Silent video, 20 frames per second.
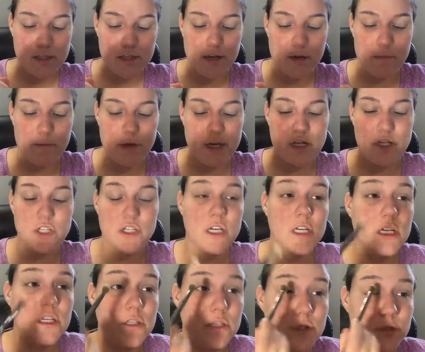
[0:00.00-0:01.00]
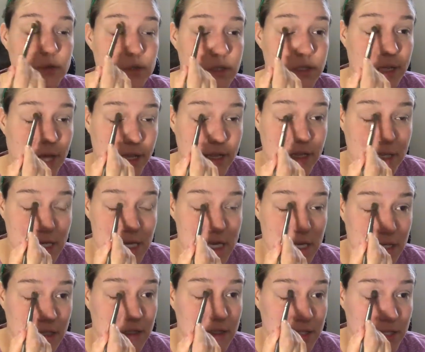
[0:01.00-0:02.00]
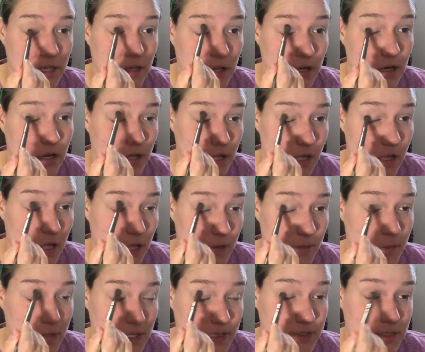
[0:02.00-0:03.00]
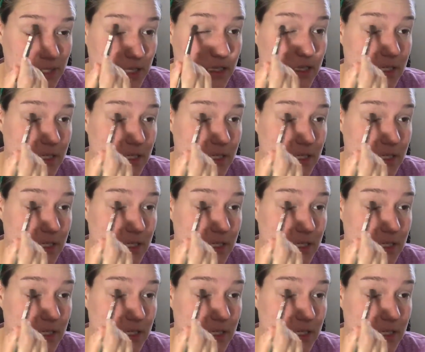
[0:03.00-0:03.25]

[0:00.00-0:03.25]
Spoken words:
like a base shade to set the concealer, because it